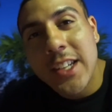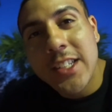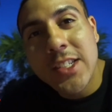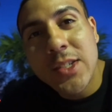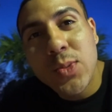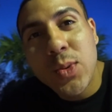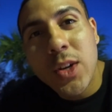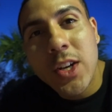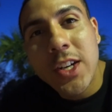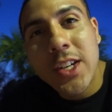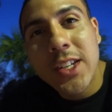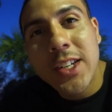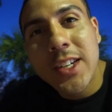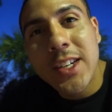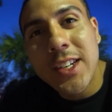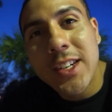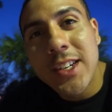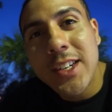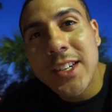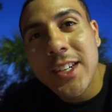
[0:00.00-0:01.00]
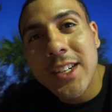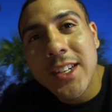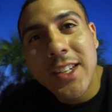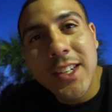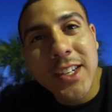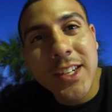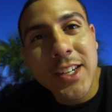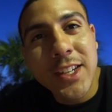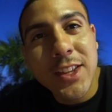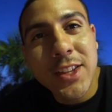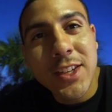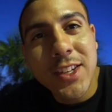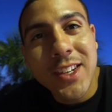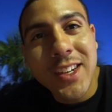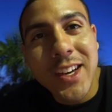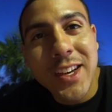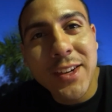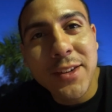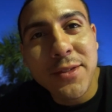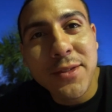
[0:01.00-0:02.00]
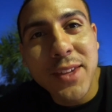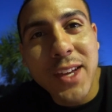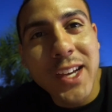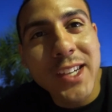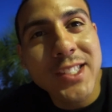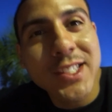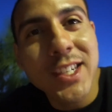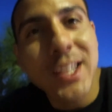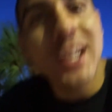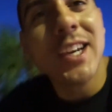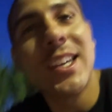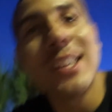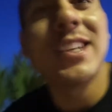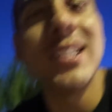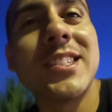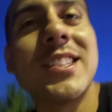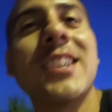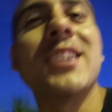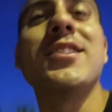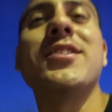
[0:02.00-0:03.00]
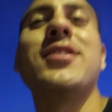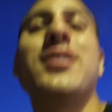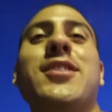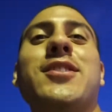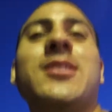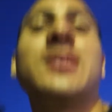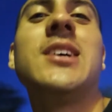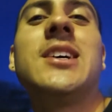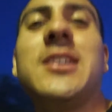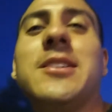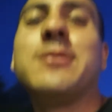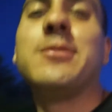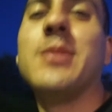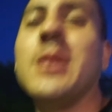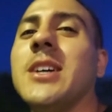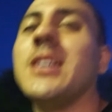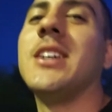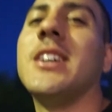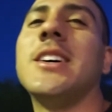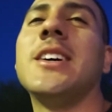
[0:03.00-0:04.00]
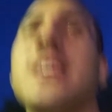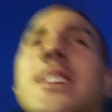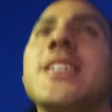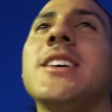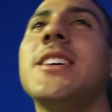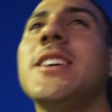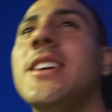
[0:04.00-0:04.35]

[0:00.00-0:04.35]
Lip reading: I just wanted it to look kind of flashy, I guess. I don't know. But I